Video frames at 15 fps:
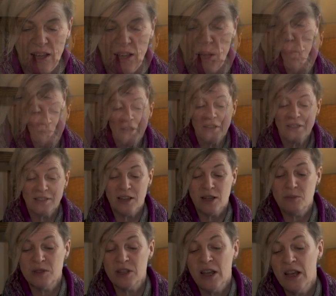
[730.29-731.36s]
At
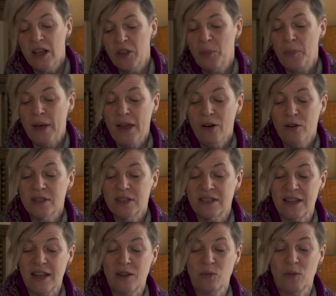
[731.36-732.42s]
mealtimes, the parents
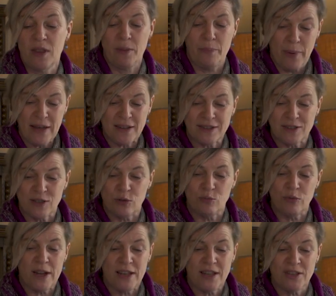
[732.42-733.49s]
sat with their backs to the
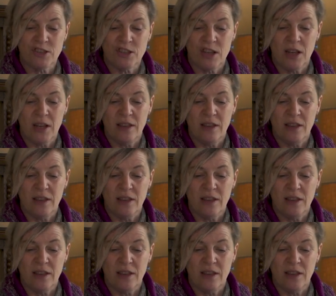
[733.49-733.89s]
range,